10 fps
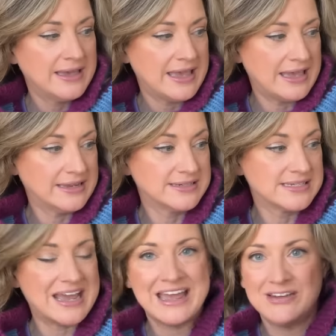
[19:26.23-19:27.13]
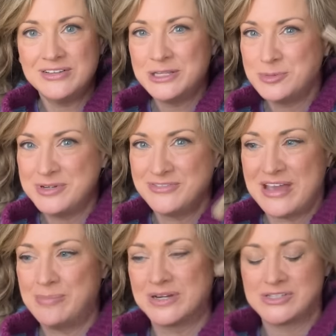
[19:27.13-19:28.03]
and I have a little bit of
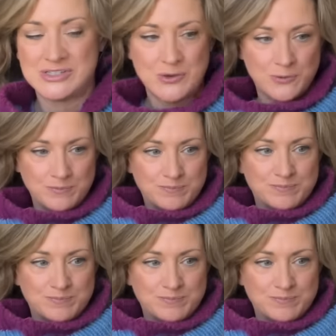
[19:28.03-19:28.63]
fabric. So